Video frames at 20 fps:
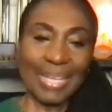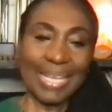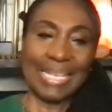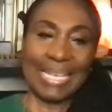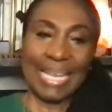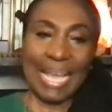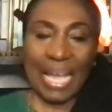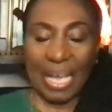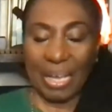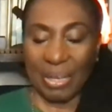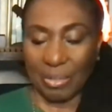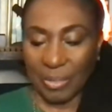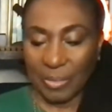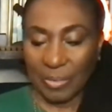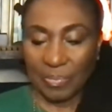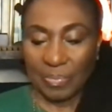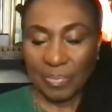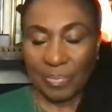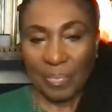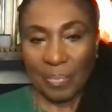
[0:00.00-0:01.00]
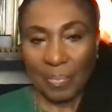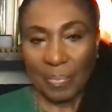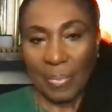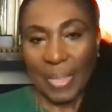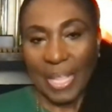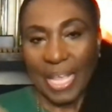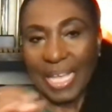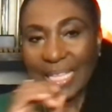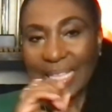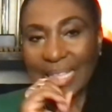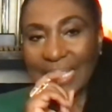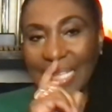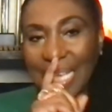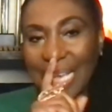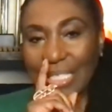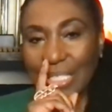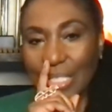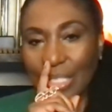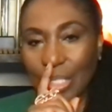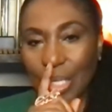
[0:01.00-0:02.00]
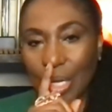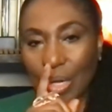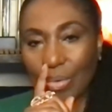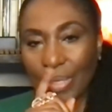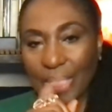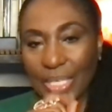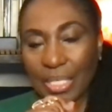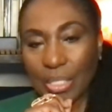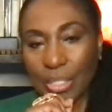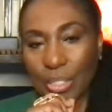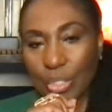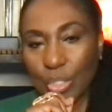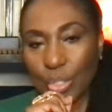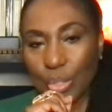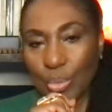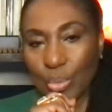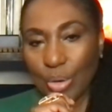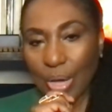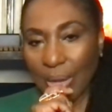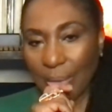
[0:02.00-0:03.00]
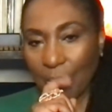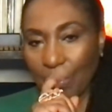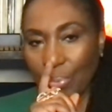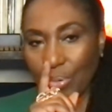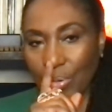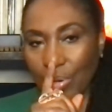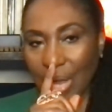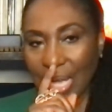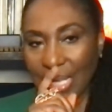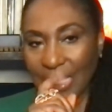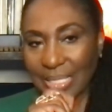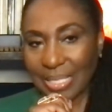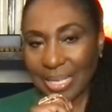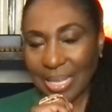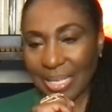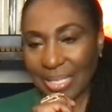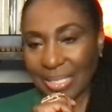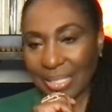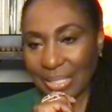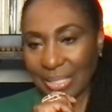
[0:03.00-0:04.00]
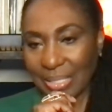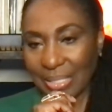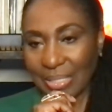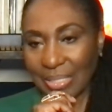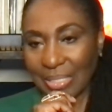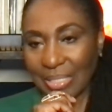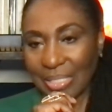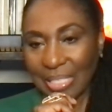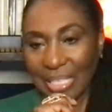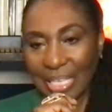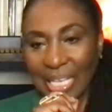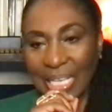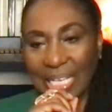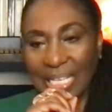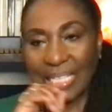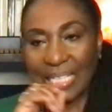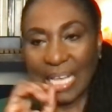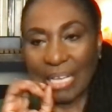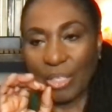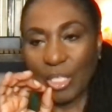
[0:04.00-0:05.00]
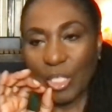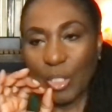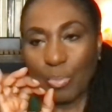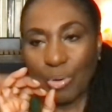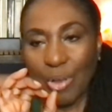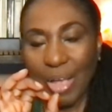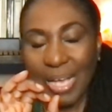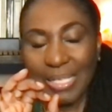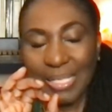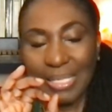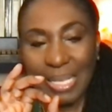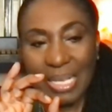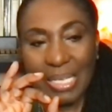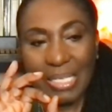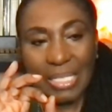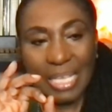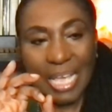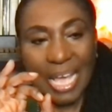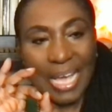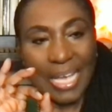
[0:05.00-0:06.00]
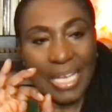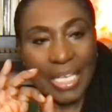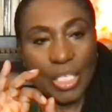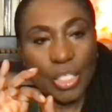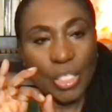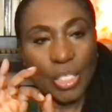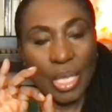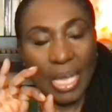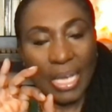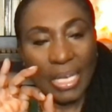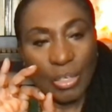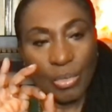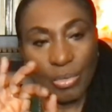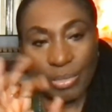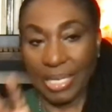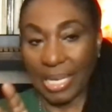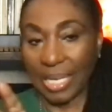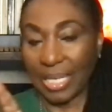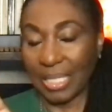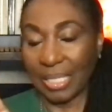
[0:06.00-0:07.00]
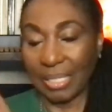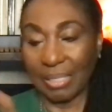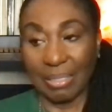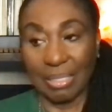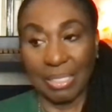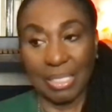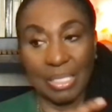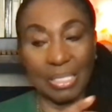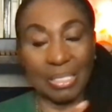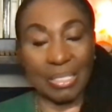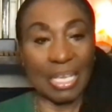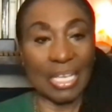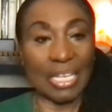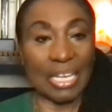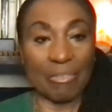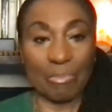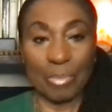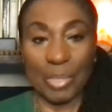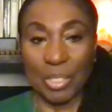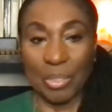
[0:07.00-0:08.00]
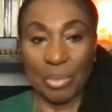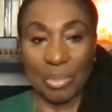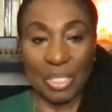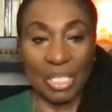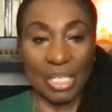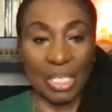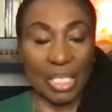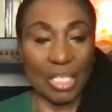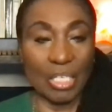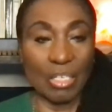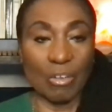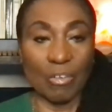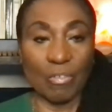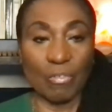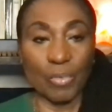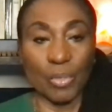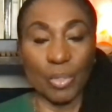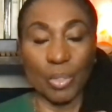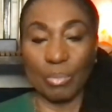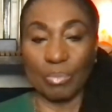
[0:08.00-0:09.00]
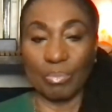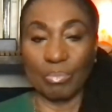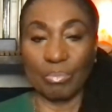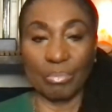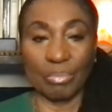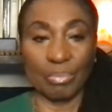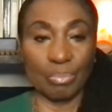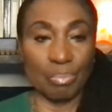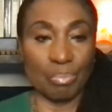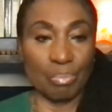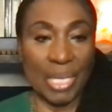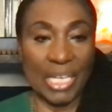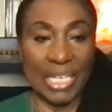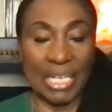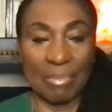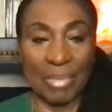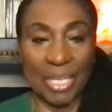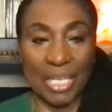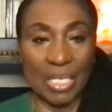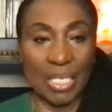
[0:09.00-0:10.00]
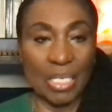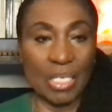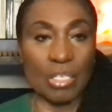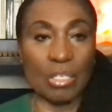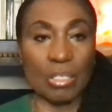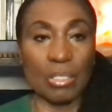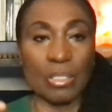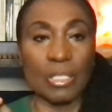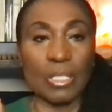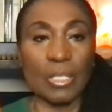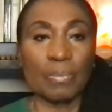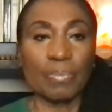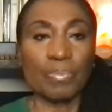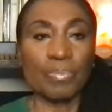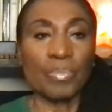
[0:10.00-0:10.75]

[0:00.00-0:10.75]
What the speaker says: Now, let's go into our process. Now, this process, I created this and I've been using it here for many, many years